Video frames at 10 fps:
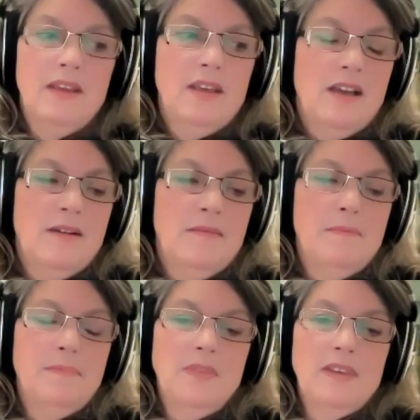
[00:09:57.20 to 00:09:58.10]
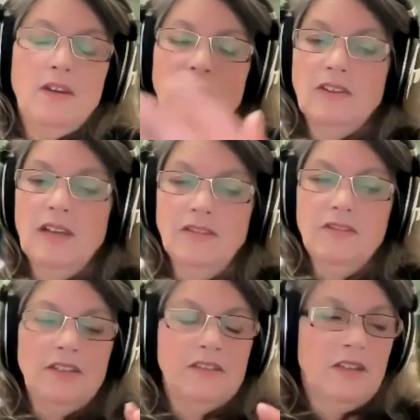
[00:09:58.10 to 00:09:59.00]
it's kind
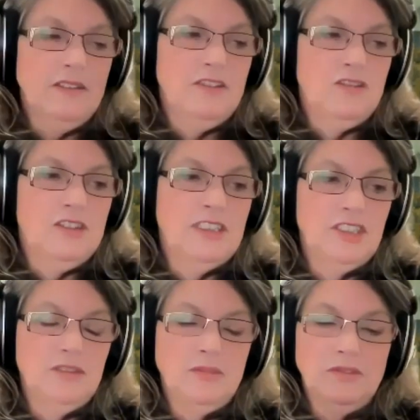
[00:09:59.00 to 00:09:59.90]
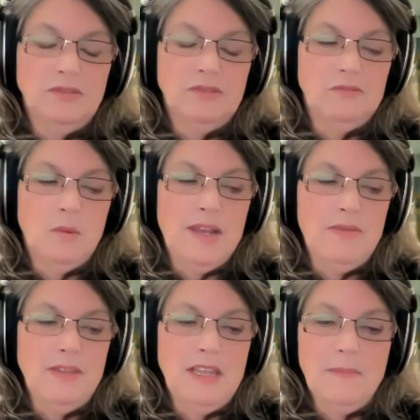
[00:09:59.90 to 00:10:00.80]
of a traditional sort of way of
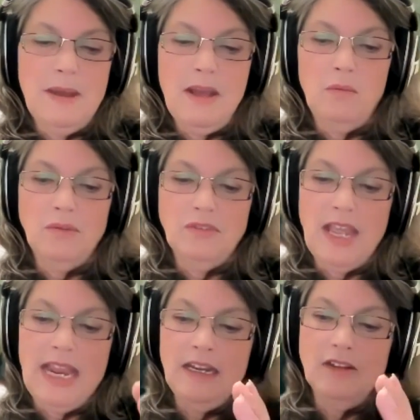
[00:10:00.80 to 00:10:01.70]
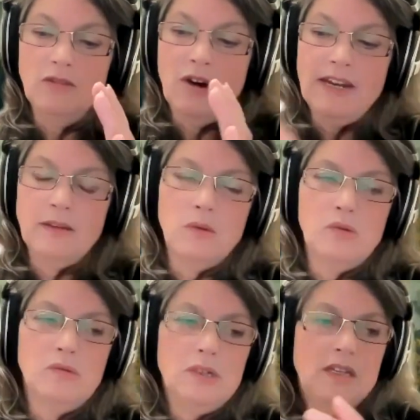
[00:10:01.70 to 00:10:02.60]
thinking about what's alien or
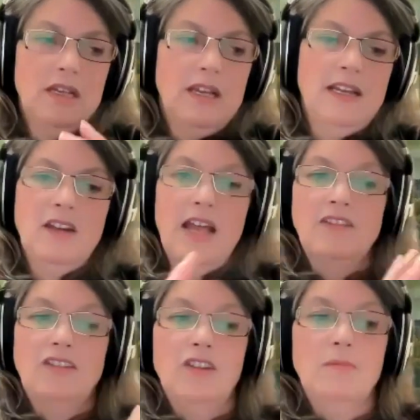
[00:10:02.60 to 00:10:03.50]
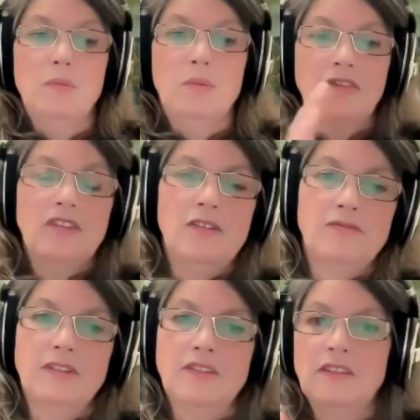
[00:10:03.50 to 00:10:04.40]
animal and human. What's the
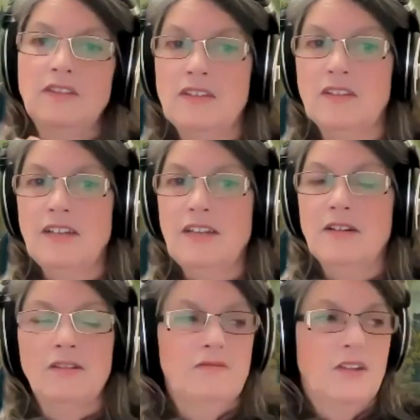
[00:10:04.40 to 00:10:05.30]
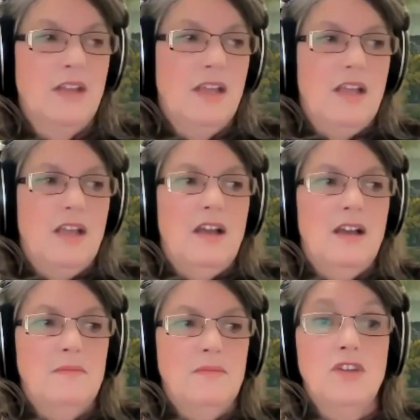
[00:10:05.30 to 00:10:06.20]
difference? It's this idea of
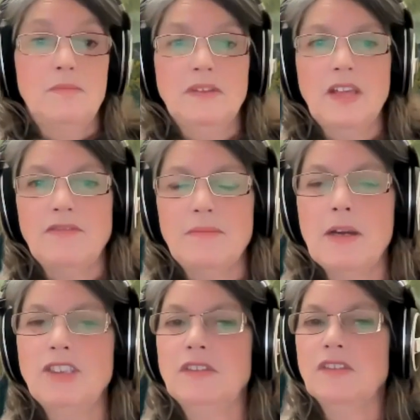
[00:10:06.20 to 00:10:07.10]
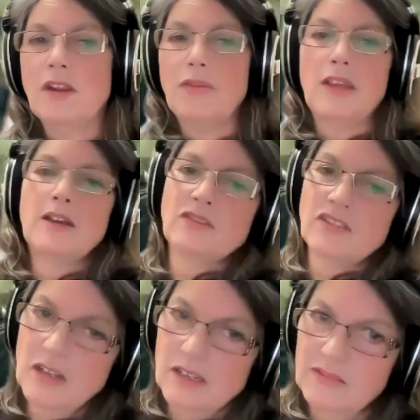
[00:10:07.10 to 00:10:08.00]
humans have emotions, nothing else
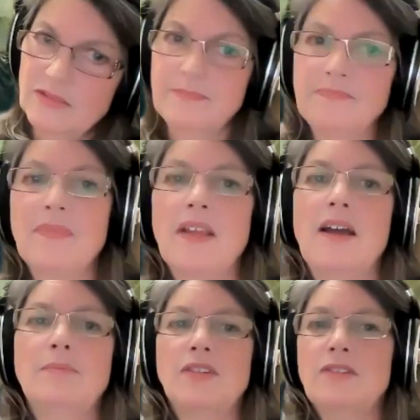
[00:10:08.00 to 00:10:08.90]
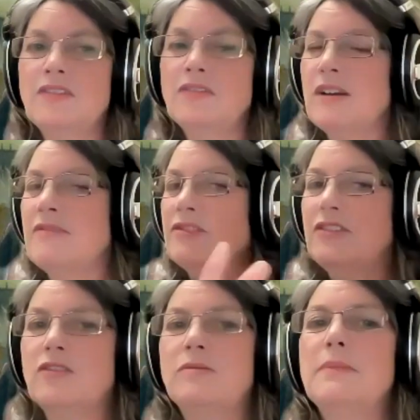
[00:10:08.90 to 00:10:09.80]
does. So this
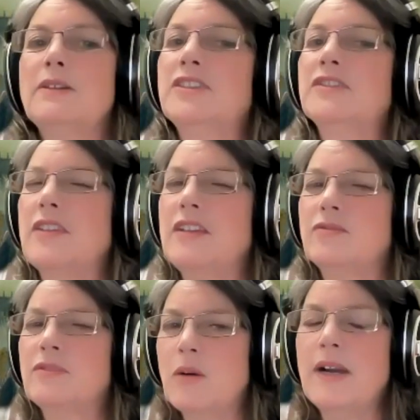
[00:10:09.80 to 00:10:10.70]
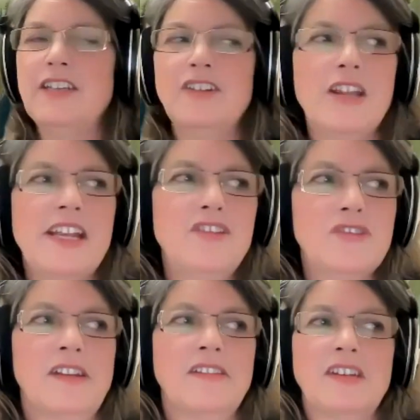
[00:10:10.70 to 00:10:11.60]
reference to emotions, I think, is really quite an
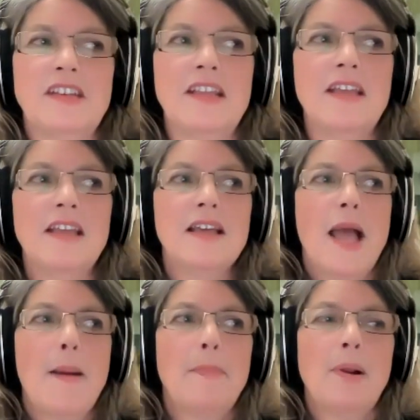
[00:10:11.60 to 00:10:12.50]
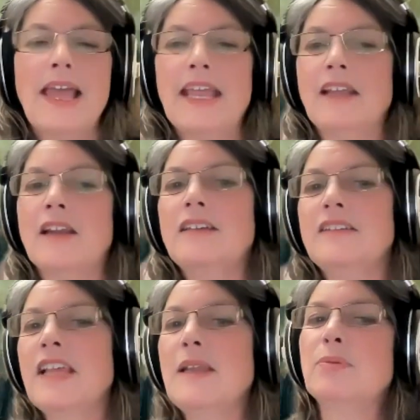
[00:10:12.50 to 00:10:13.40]
interesting play, and I'd
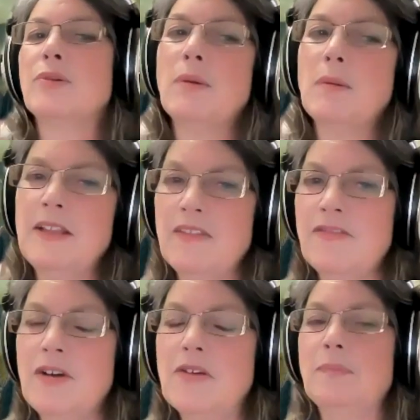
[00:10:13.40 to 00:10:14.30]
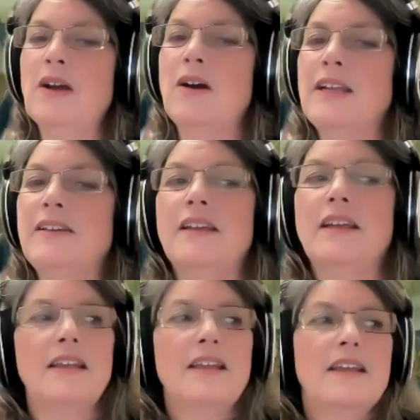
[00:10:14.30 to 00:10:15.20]
say probably the folks behind
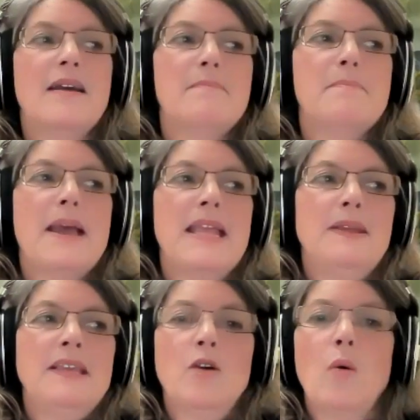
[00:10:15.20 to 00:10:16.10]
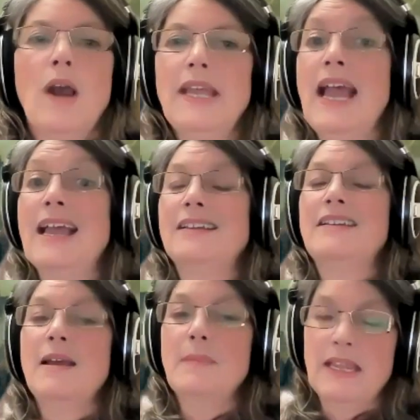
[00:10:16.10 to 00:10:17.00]
it may be quite
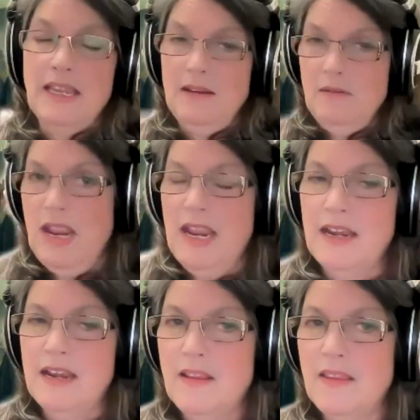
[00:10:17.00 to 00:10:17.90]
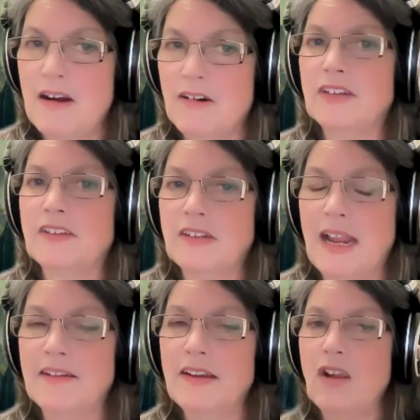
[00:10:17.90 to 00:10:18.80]
academic in their
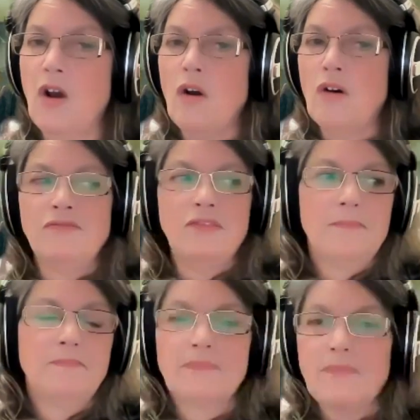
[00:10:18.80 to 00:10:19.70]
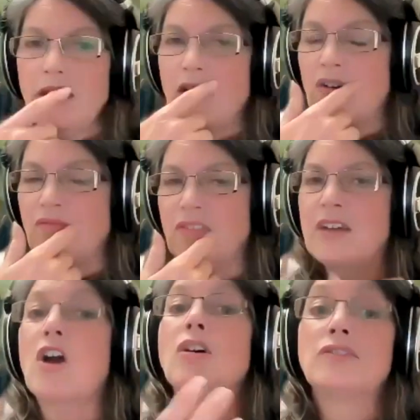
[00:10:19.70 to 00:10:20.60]
understanding of
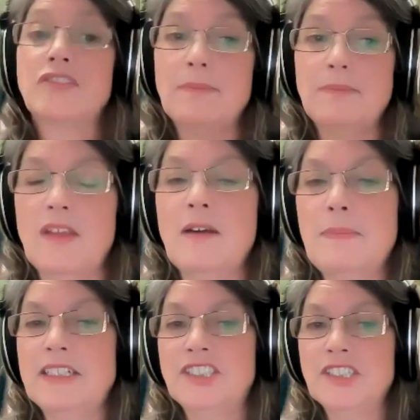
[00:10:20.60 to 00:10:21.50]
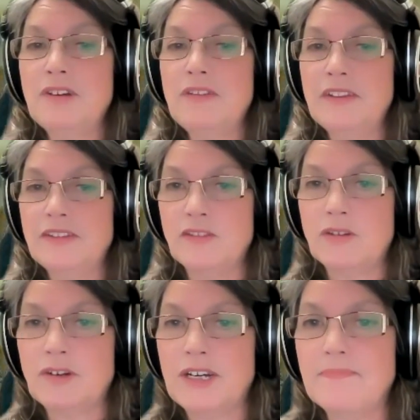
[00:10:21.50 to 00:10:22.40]
the concepts that are being shown in this
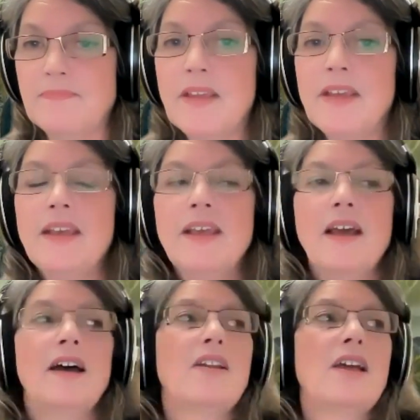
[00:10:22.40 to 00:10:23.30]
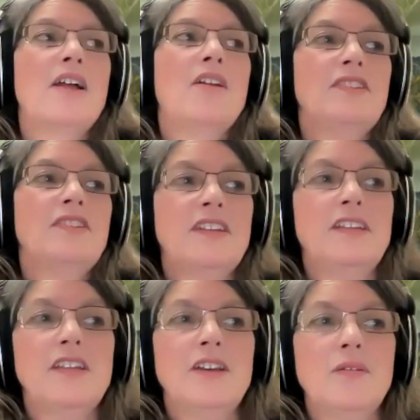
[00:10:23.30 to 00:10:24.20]
story. And
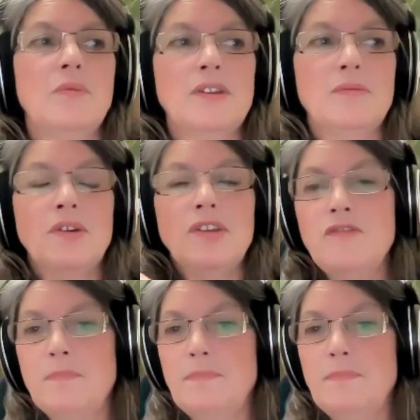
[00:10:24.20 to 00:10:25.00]
obviously, what you've